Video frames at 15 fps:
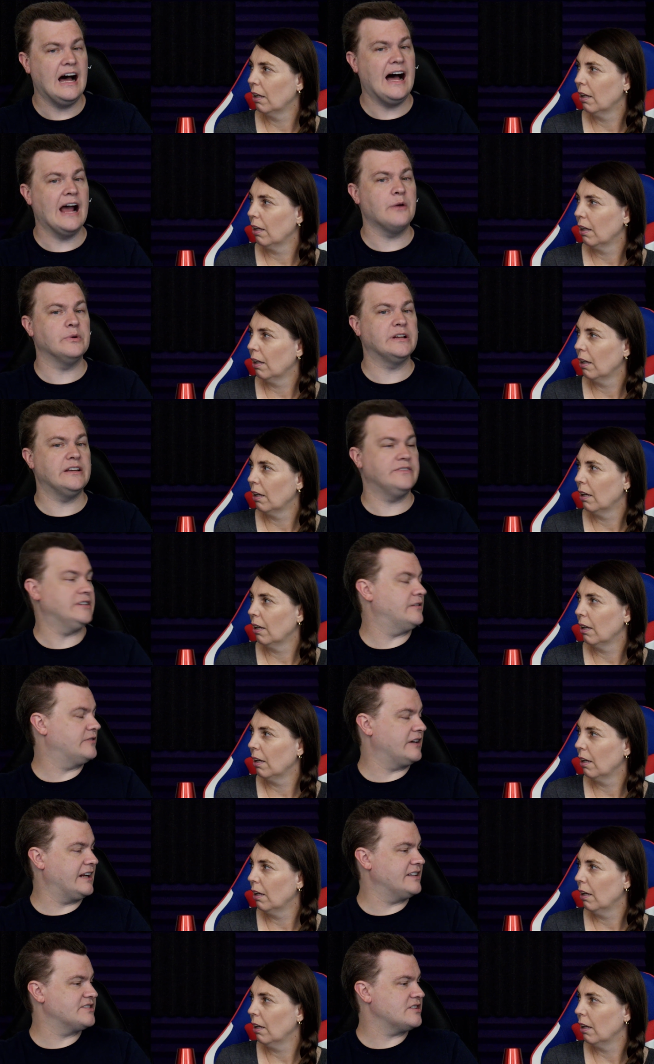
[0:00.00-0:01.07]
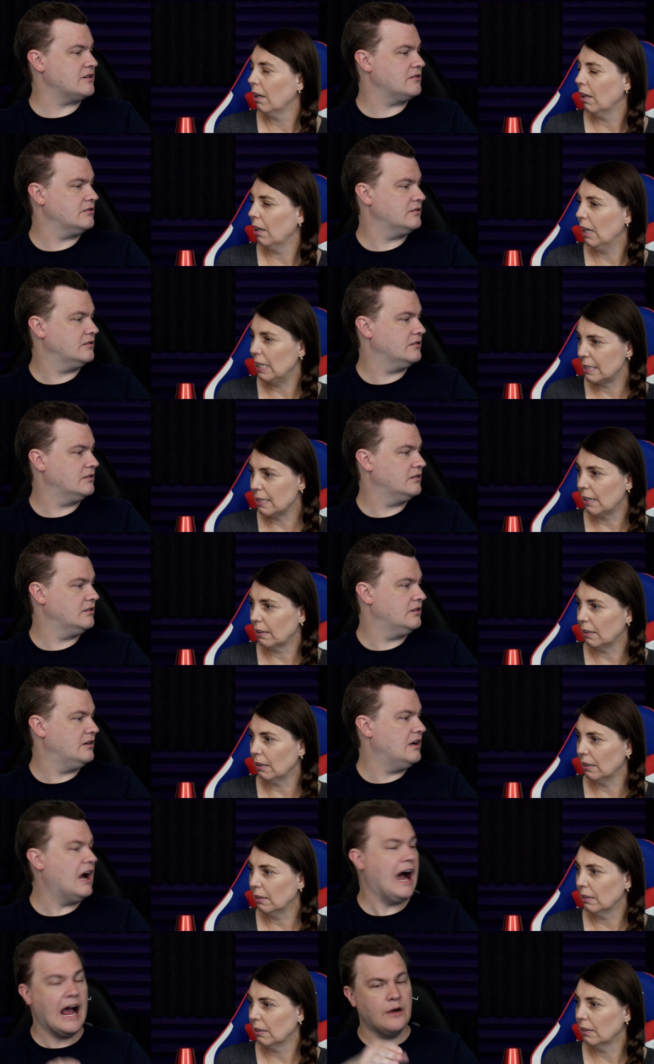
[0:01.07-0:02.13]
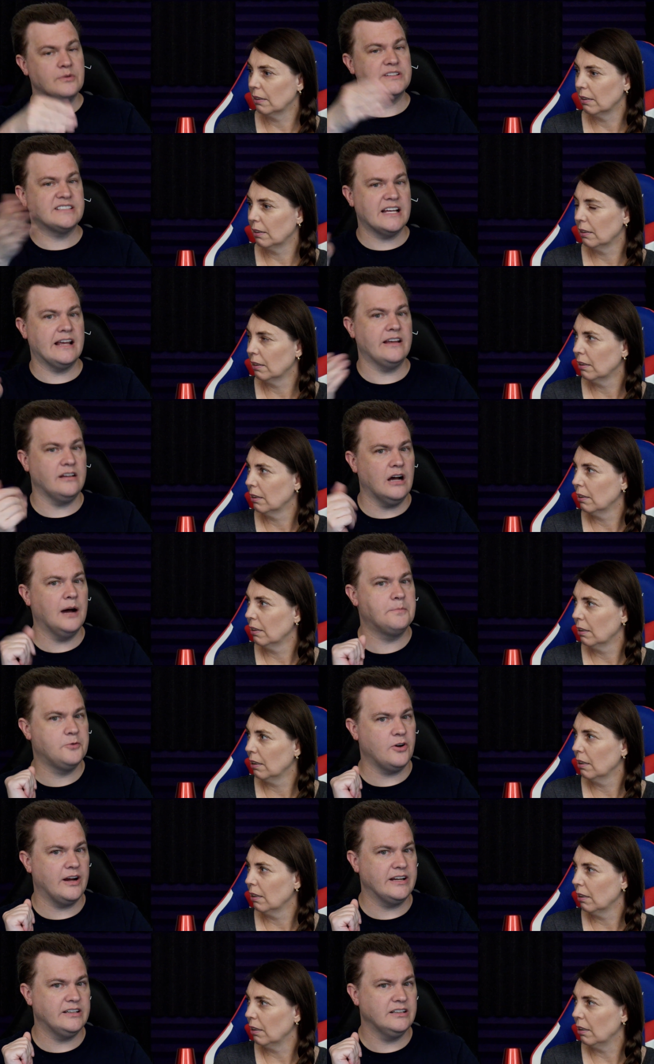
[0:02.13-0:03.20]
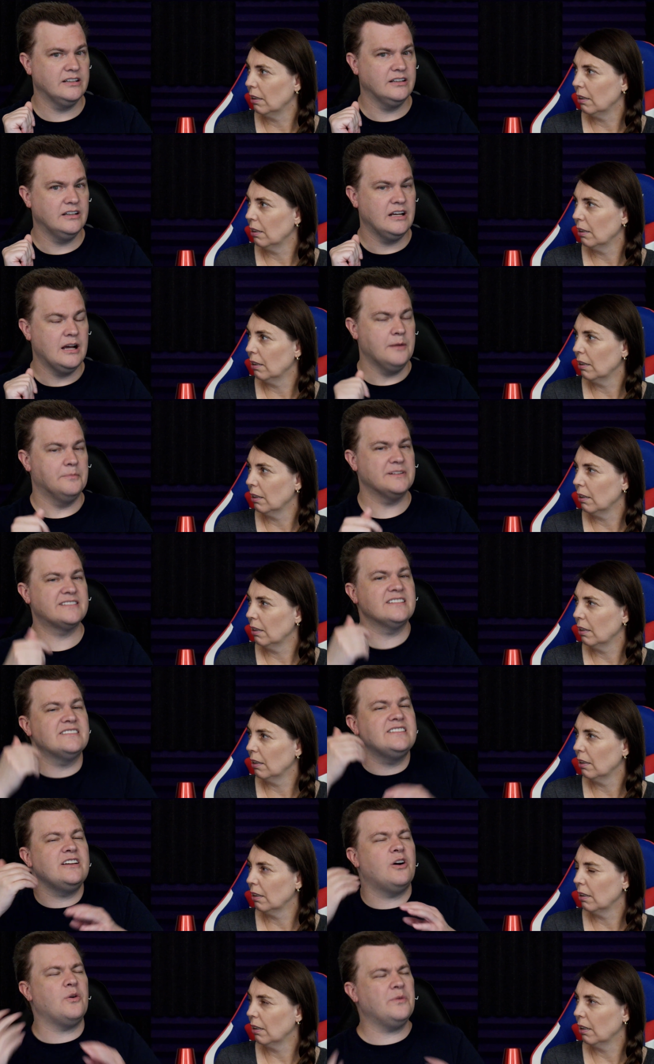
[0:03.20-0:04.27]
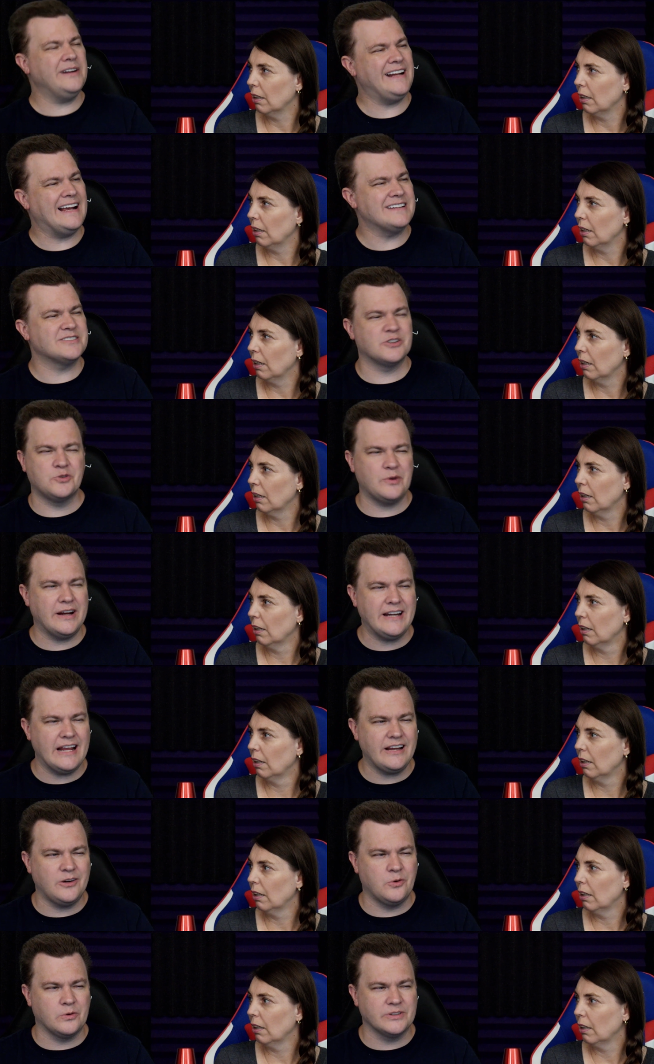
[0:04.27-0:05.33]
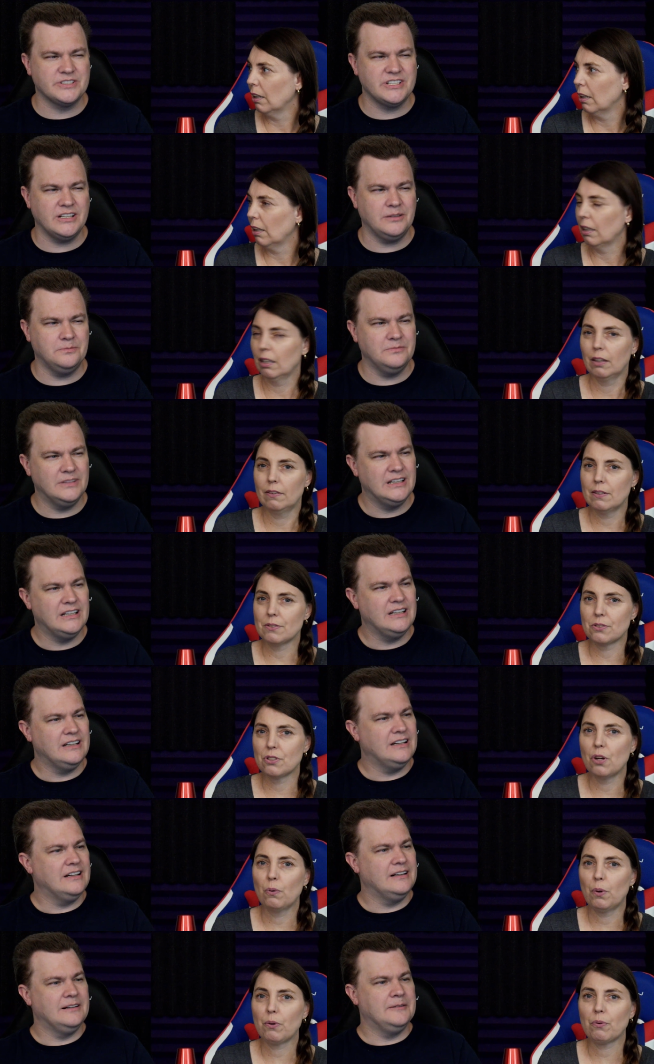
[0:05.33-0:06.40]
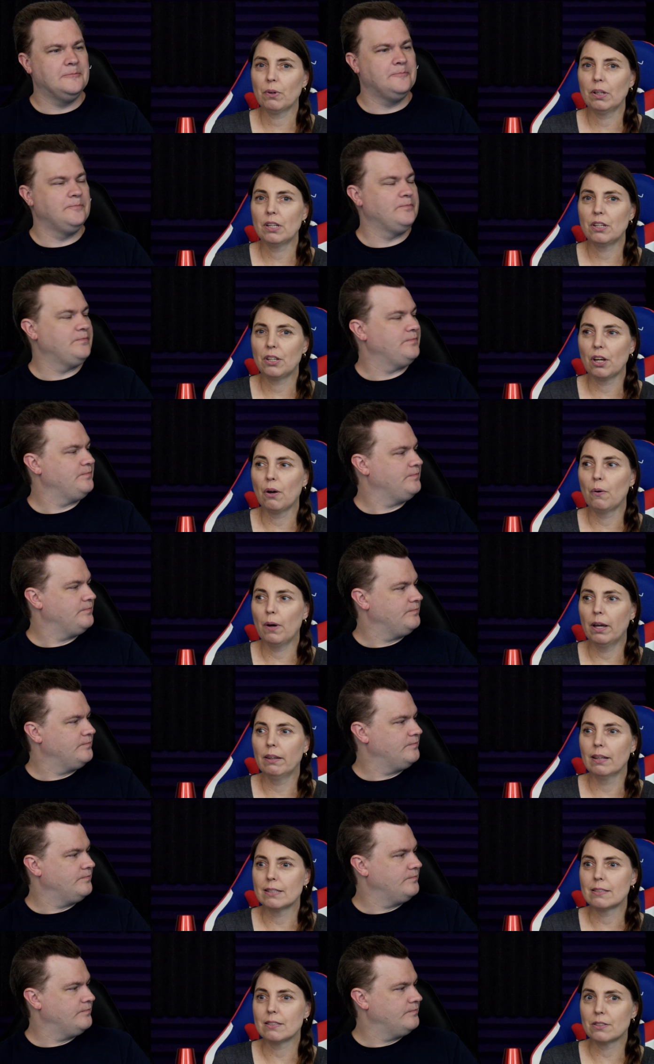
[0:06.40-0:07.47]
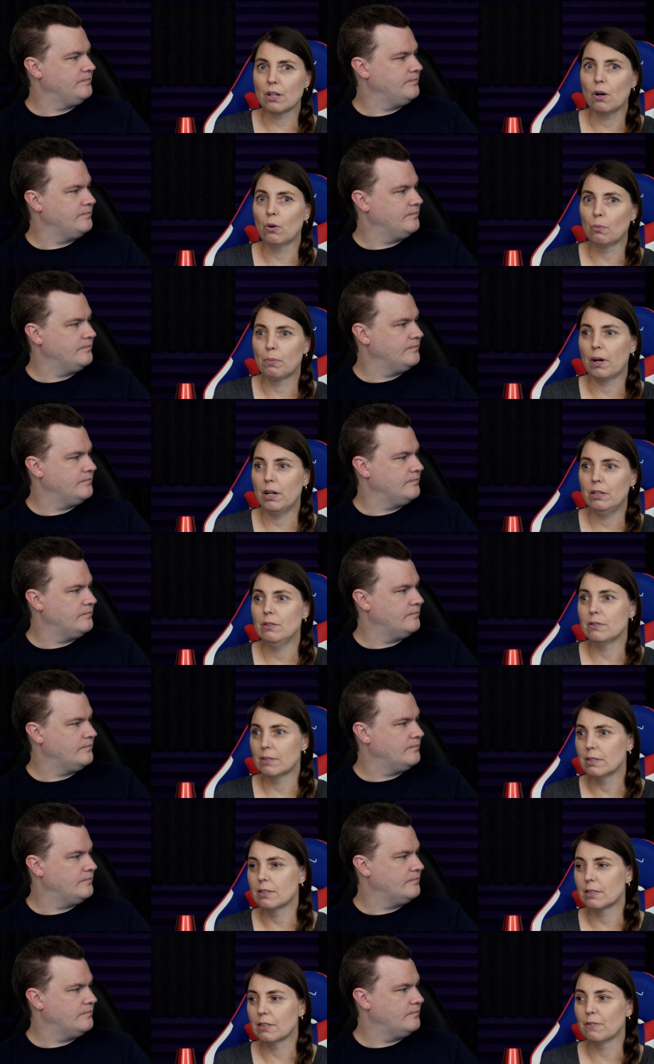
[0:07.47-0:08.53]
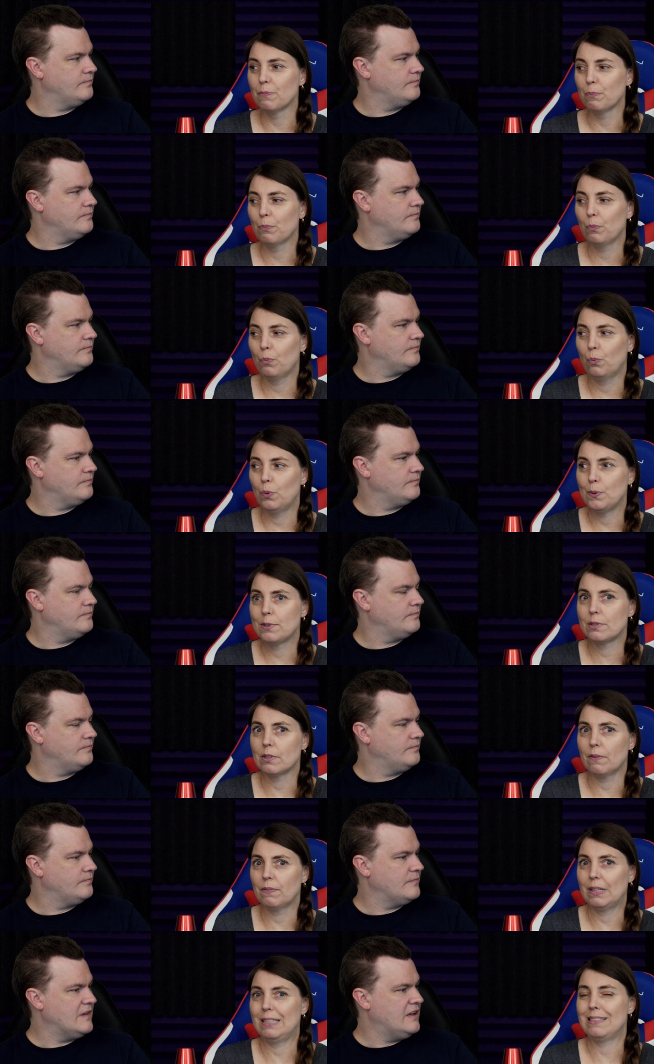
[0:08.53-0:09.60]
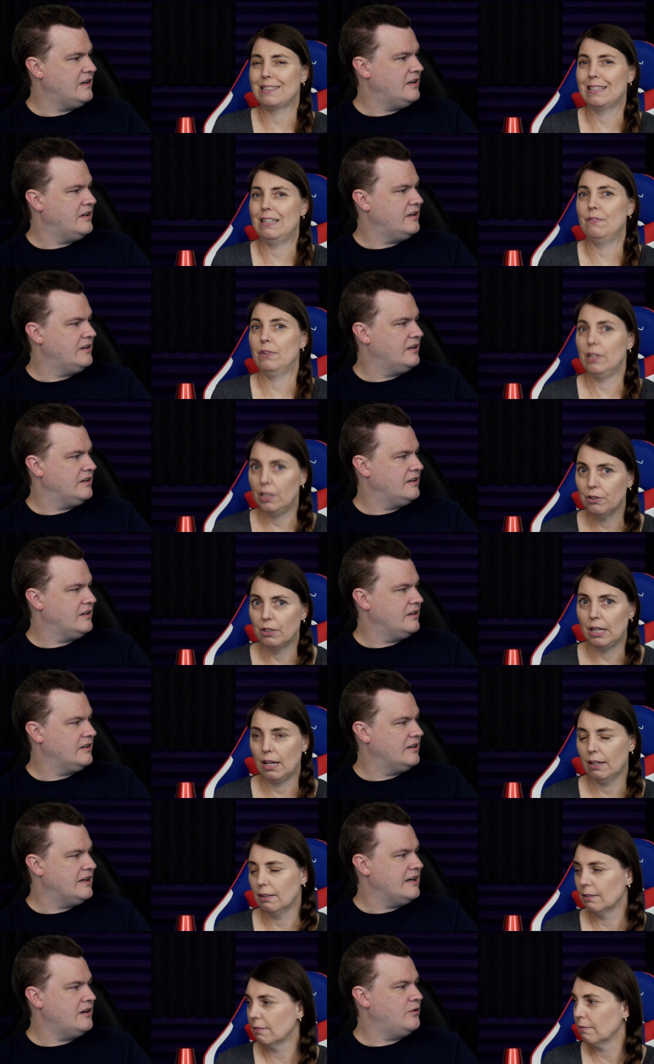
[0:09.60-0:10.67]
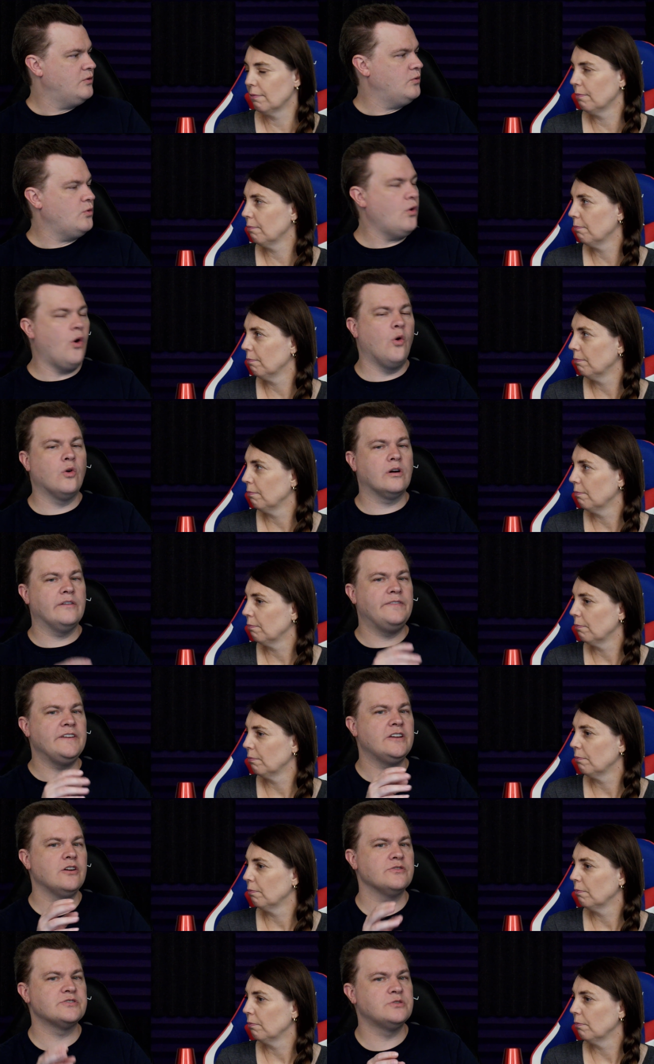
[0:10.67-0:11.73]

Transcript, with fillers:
Speaker 1: I would give a different answer. Exactly. I would say upgrade. But since he already has a great 8 core chip,
Speaker 2: there's nowhere really to go unless it's a whole brand new system with stuff that isn't even here yet.
Speaker 1: Or if he goes